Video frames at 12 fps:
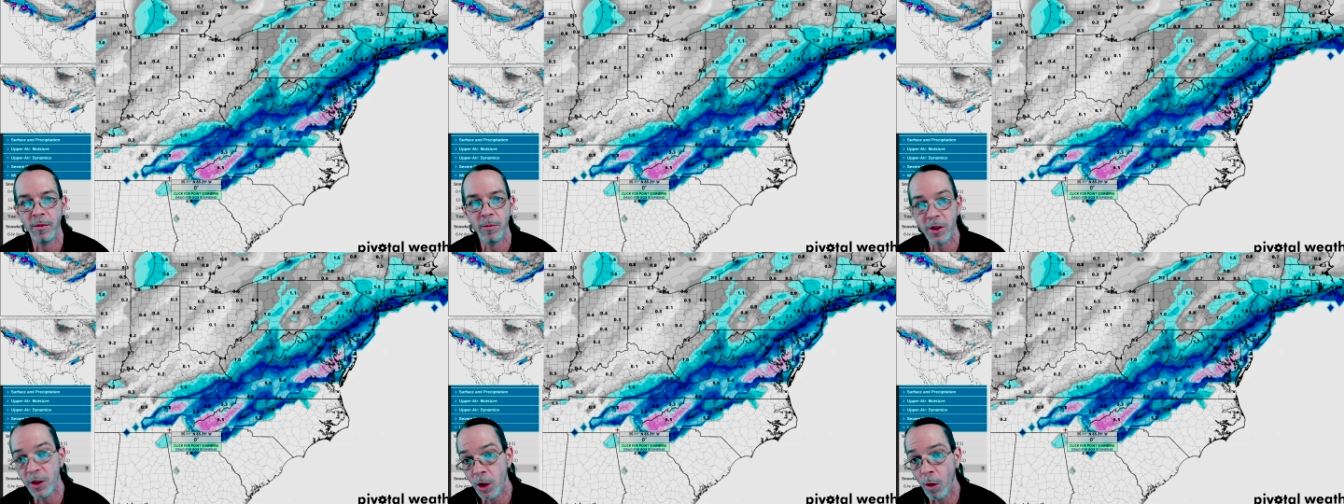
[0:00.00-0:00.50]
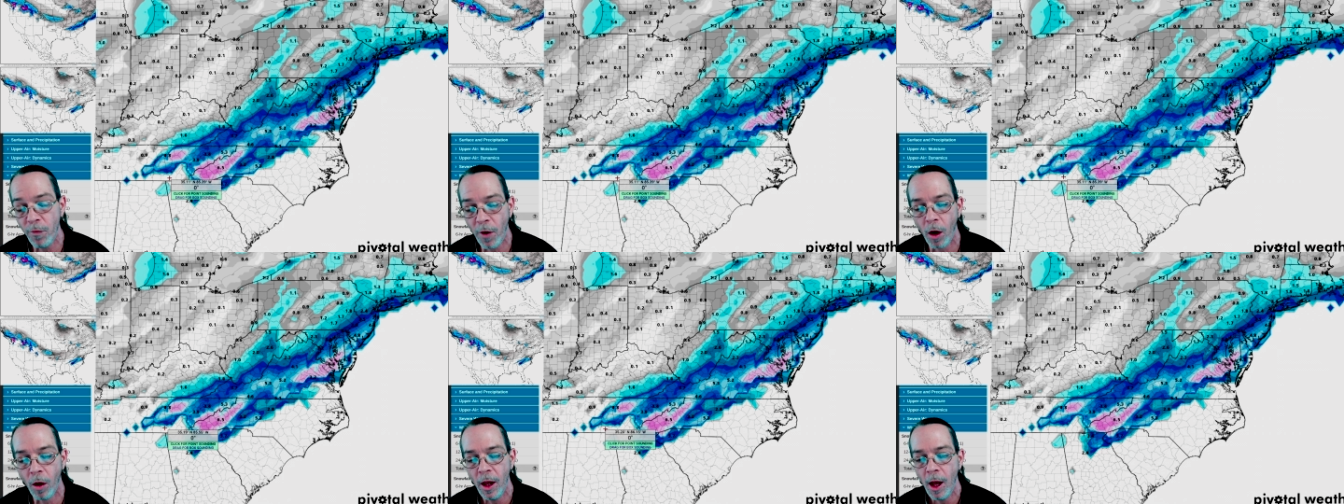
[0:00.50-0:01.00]

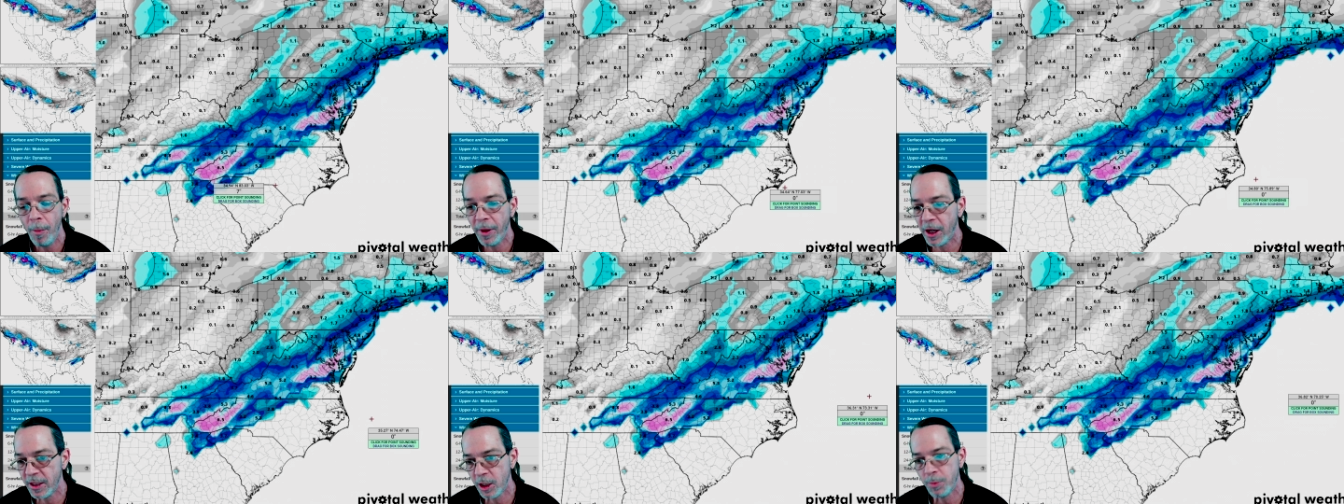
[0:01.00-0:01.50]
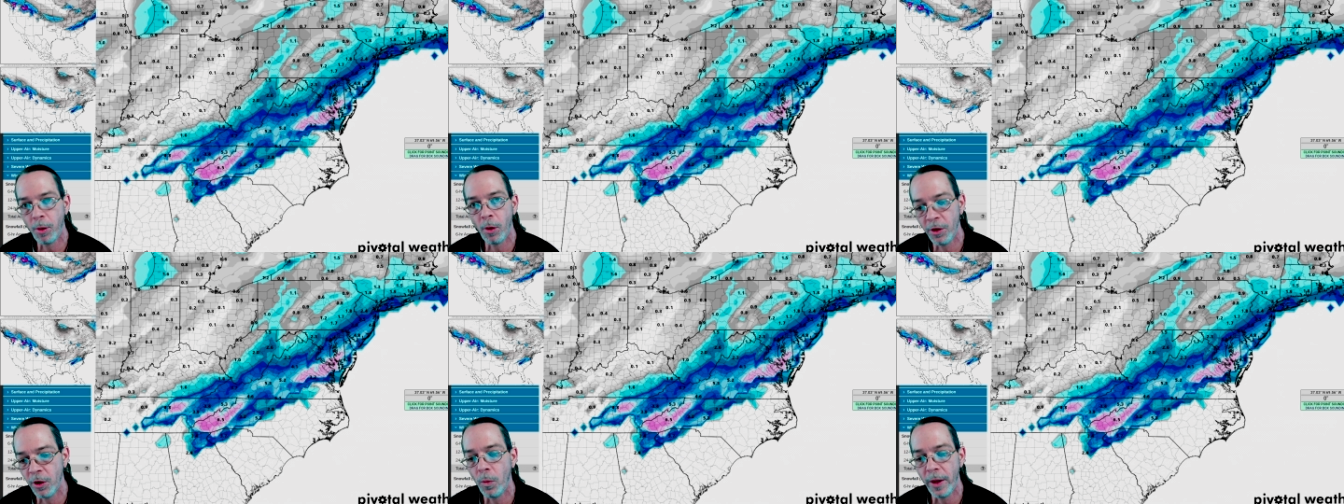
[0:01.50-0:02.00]
snowfall because it's
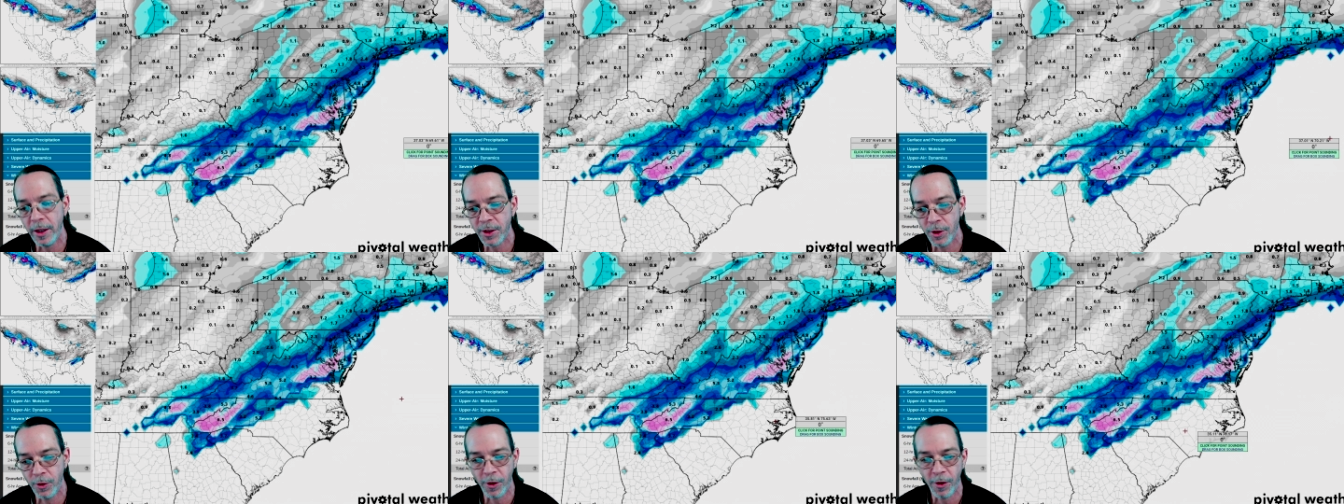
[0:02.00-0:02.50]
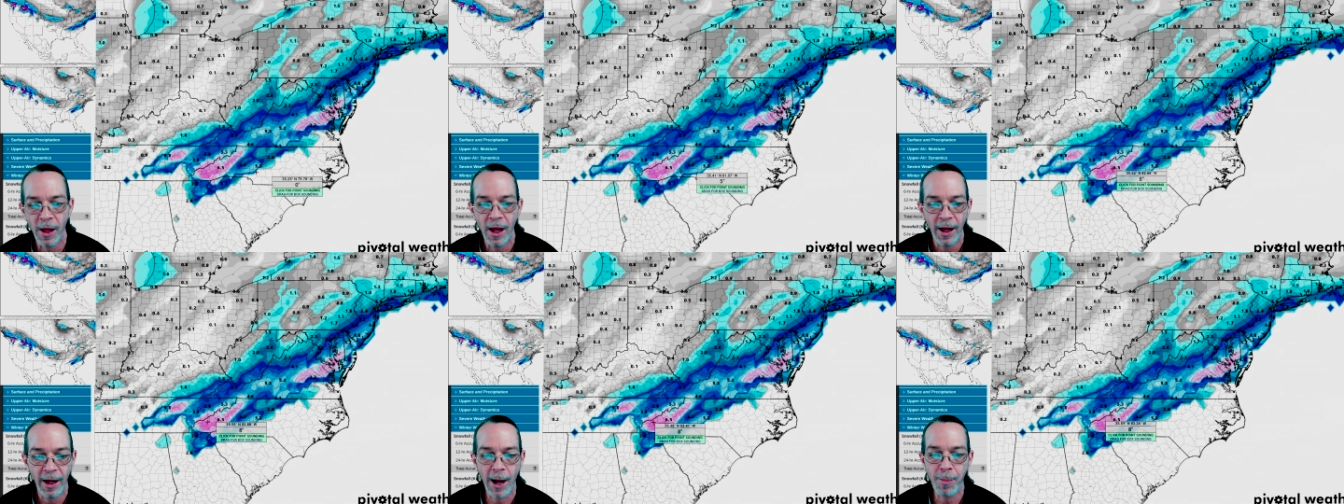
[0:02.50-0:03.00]
pulling away sooner.
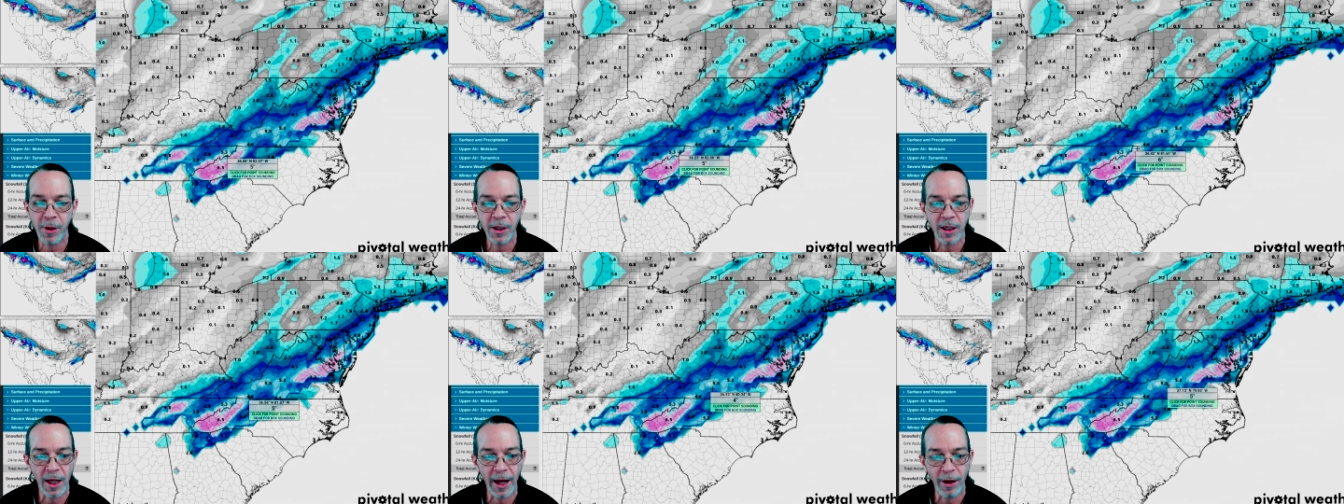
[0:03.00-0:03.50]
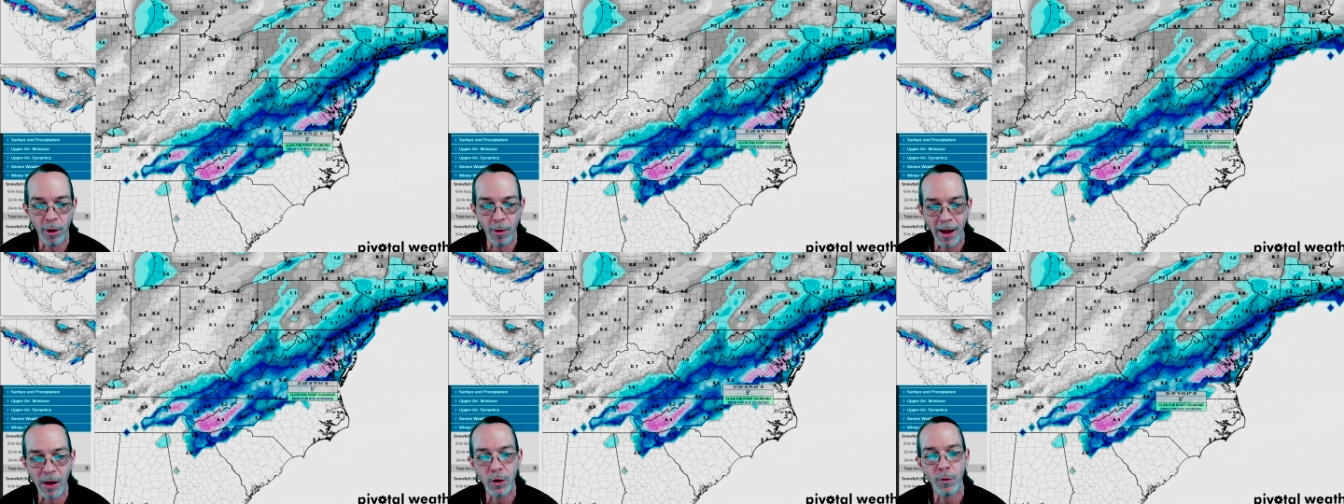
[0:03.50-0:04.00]
And that puts lighter
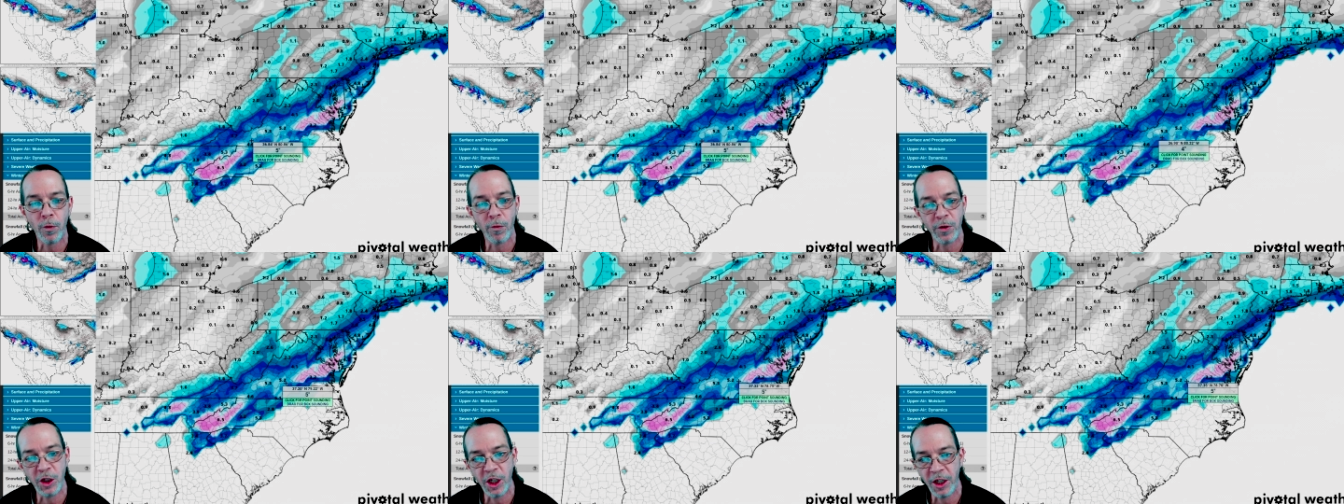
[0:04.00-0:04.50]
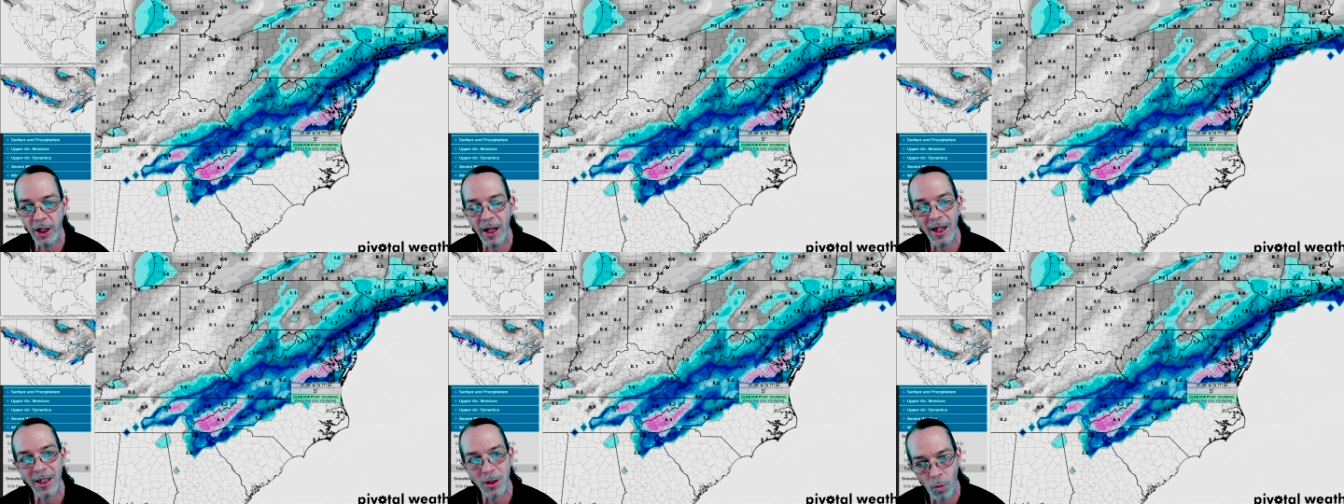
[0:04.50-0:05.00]
amounts for Virginia
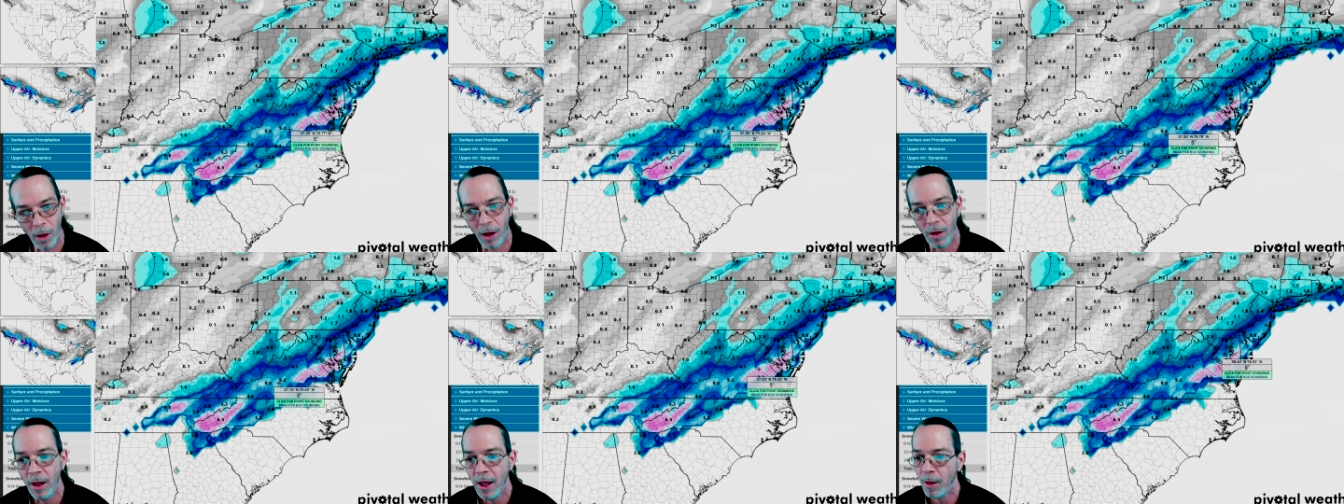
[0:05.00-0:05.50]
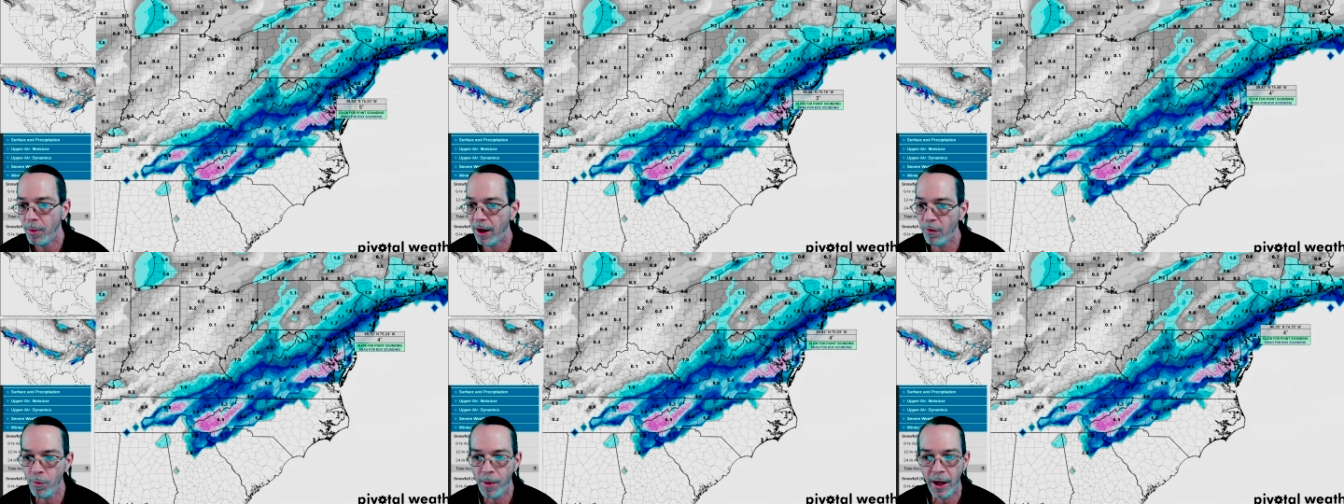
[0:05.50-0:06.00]
as well. But
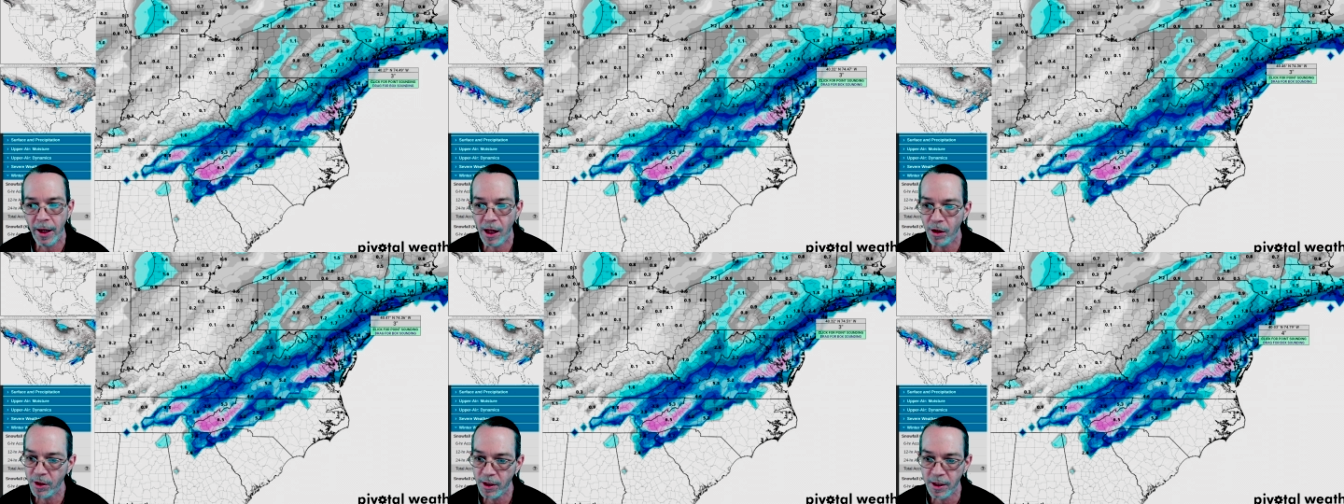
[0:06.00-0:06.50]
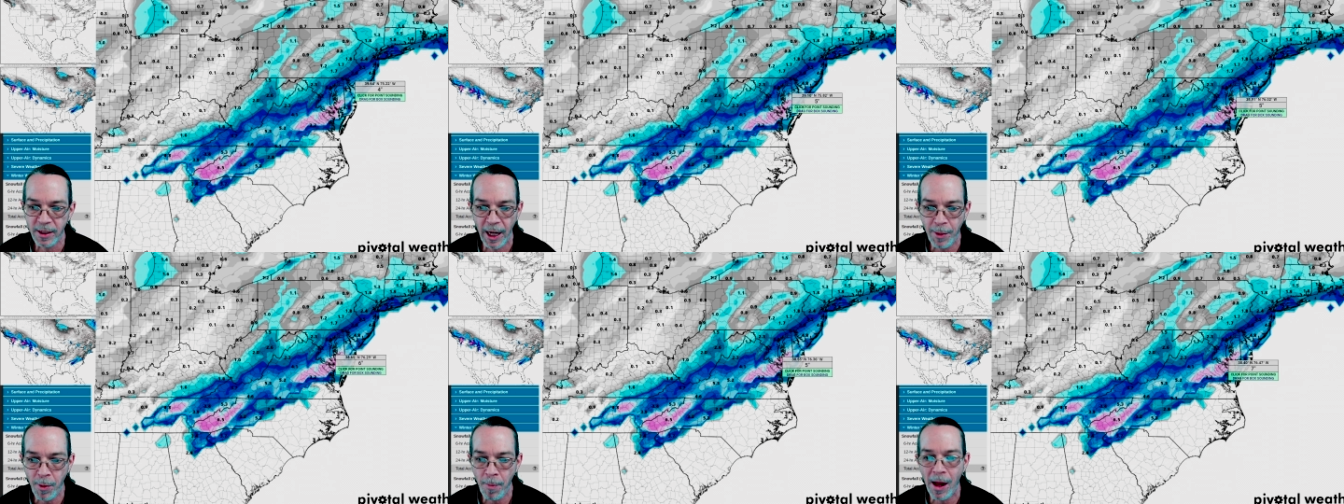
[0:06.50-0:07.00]
everybody else, the same
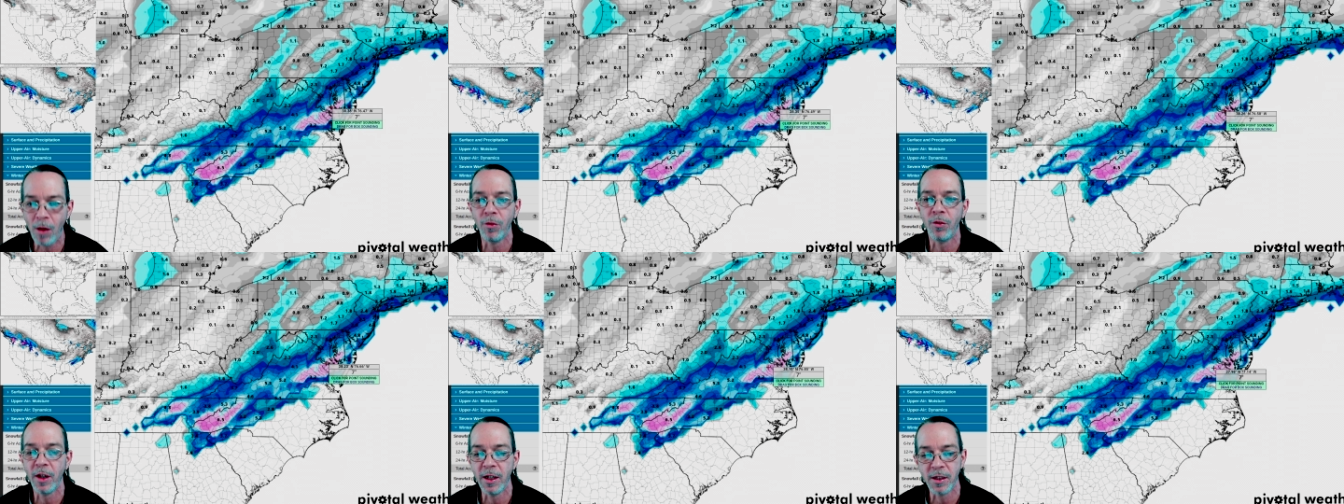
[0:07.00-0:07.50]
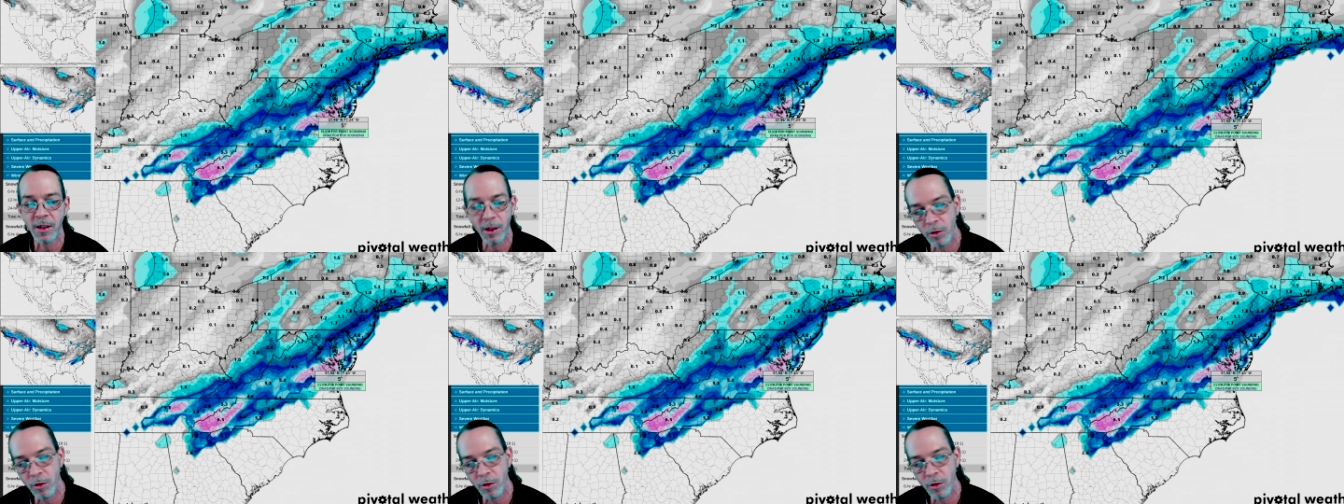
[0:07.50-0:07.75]
amounts is still